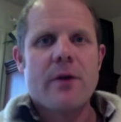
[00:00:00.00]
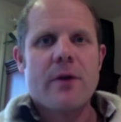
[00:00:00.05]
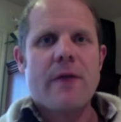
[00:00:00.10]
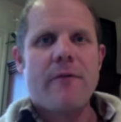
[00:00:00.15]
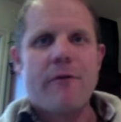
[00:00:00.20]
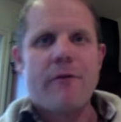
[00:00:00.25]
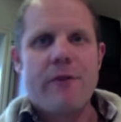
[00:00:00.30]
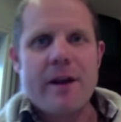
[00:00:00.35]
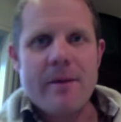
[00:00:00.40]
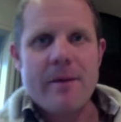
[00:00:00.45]
You
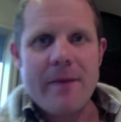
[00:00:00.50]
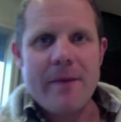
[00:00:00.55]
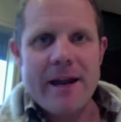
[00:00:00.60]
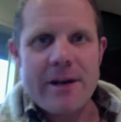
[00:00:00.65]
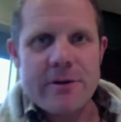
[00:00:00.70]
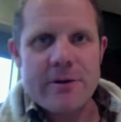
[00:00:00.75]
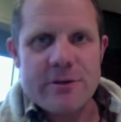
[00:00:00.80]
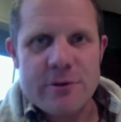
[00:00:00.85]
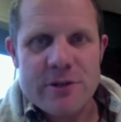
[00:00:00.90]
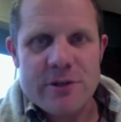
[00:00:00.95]
I have a friend of
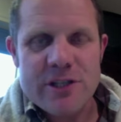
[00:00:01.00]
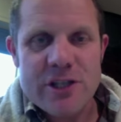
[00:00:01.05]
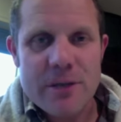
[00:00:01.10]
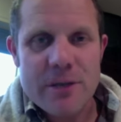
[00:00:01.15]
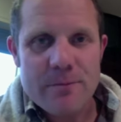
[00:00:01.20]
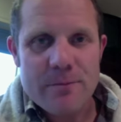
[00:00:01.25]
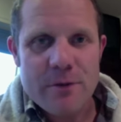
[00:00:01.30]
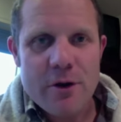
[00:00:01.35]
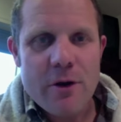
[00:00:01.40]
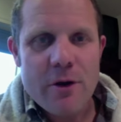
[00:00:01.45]
mine who's
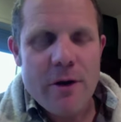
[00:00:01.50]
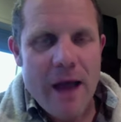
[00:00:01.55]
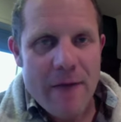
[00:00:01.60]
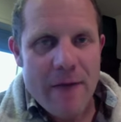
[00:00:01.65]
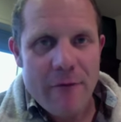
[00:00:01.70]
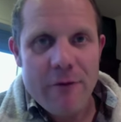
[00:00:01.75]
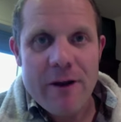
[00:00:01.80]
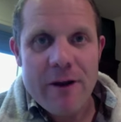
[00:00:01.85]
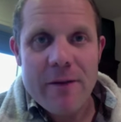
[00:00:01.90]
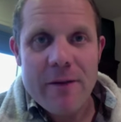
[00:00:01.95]
Egypt. I
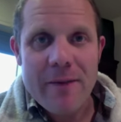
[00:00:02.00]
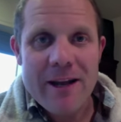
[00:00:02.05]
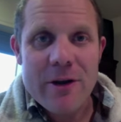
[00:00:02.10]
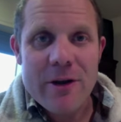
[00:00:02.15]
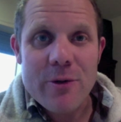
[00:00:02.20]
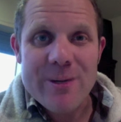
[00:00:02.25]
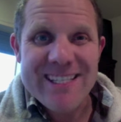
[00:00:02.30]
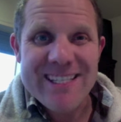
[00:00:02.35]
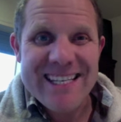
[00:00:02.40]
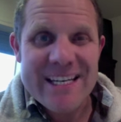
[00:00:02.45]
have a friend of
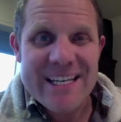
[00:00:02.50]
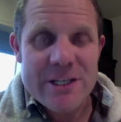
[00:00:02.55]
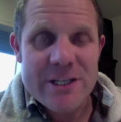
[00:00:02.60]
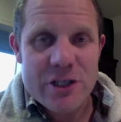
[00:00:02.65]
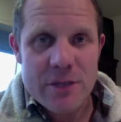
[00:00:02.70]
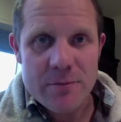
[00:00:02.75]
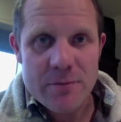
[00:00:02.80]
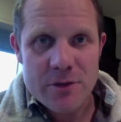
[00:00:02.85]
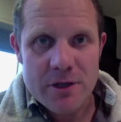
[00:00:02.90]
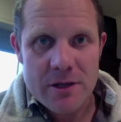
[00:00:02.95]
mine who is
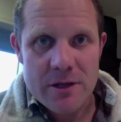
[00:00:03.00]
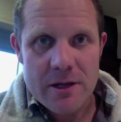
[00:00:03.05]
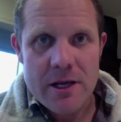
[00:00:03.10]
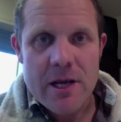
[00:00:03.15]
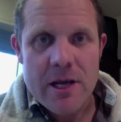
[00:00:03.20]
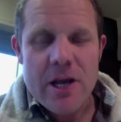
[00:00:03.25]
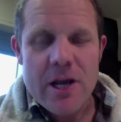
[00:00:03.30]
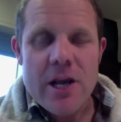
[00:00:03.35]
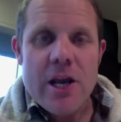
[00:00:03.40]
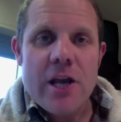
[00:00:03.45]
Egyptian.
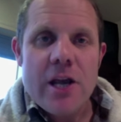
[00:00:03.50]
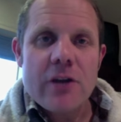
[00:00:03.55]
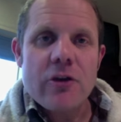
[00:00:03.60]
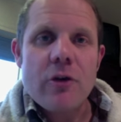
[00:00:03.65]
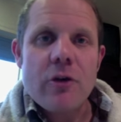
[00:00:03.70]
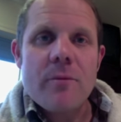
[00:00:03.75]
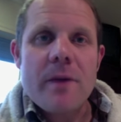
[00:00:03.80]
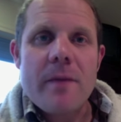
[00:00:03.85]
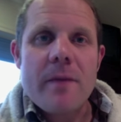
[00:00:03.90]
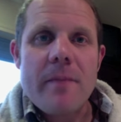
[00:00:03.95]
He
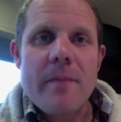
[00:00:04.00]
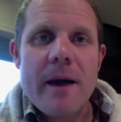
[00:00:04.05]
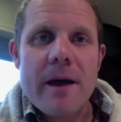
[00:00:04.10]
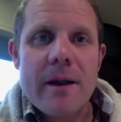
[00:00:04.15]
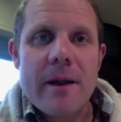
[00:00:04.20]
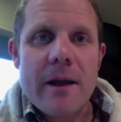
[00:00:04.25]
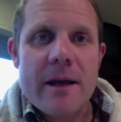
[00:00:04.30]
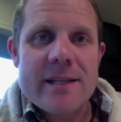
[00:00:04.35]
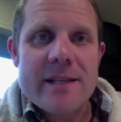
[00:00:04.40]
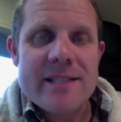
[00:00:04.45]
told me
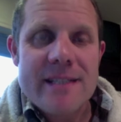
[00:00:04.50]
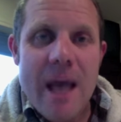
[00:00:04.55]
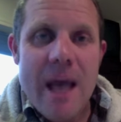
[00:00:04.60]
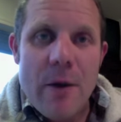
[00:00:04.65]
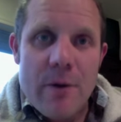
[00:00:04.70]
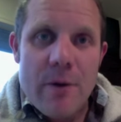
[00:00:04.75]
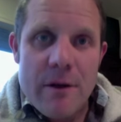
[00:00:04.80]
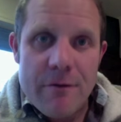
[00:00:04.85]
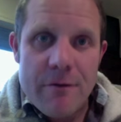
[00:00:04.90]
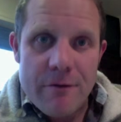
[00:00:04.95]
about a
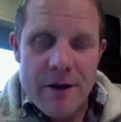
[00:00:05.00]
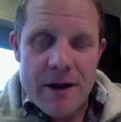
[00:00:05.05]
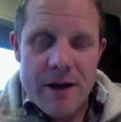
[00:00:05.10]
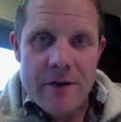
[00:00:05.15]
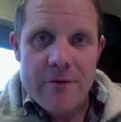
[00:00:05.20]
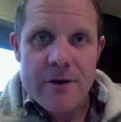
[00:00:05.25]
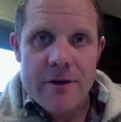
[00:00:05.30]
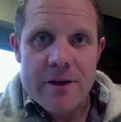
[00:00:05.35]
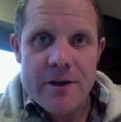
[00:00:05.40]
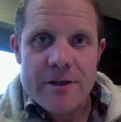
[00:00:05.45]
Saudi
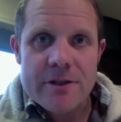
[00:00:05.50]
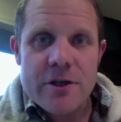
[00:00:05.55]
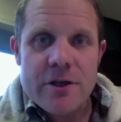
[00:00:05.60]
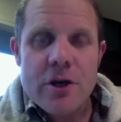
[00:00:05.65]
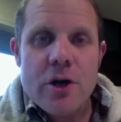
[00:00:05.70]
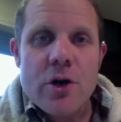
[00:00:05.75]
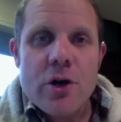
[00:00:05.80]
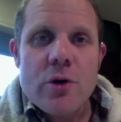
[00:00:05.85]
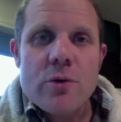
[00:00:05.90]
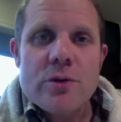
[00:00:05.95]
friend of
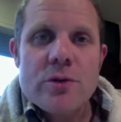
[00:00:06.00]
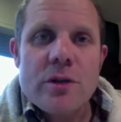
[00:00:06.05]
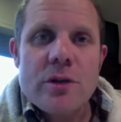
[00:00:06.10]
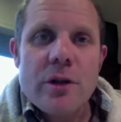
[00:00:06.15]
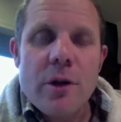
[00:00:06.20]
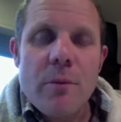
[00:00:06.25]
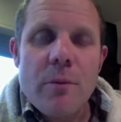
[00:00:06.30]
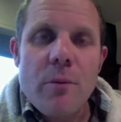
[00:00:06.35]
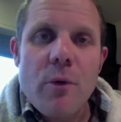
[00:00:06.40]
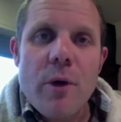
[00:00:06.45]
his whose
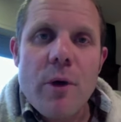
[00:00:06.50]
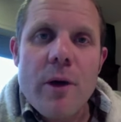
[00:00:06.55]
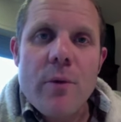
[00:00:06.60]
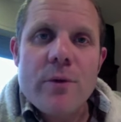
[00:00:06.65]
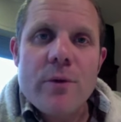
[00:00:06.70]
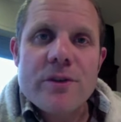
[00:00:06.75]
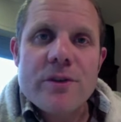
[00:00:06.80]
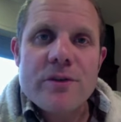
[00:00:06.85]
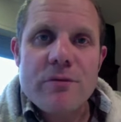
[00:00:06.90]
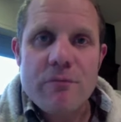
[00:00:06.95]
little
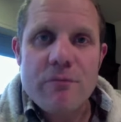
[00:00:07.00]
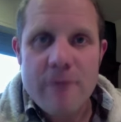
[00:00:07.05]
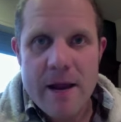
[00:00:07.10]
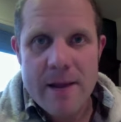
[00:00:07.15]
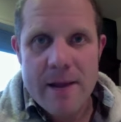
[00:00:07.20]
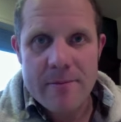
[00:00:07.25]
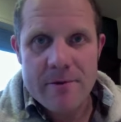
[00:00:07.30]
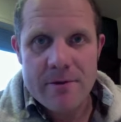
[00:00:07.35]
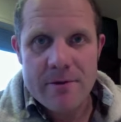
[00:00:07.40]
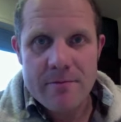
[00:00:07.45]
boy was
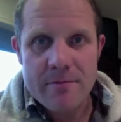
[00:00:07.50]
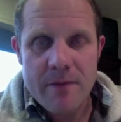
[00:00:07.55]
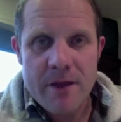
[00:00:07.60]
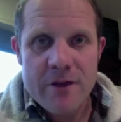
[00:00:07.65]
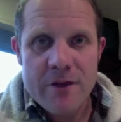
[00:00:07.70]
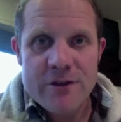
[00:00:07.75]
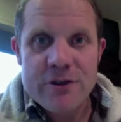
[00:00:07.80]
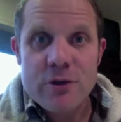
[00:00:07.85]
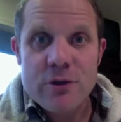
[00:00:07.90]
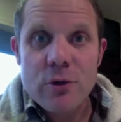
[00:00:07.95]
raped
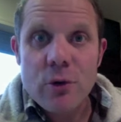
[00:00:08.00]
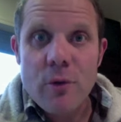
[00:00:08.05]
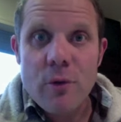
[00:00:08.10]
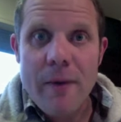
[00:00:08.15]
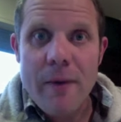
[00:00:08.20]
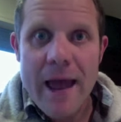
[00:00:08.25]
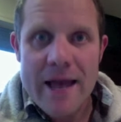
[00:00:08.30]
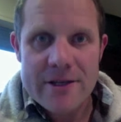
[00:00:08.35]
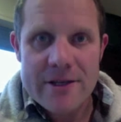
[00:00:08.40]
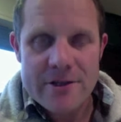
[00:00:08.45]
by the
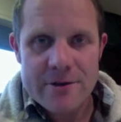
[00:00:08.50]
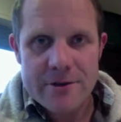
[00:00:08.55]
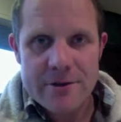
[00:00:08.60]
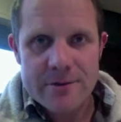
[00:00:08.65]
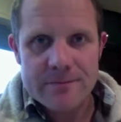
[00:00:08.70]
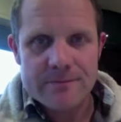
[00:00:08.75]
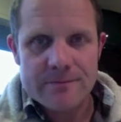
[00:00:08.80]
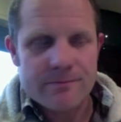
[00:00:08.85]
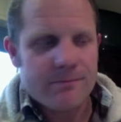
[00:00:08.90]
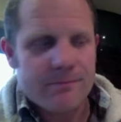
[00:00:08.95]

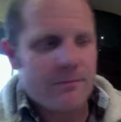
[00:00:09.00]
schoolmaster.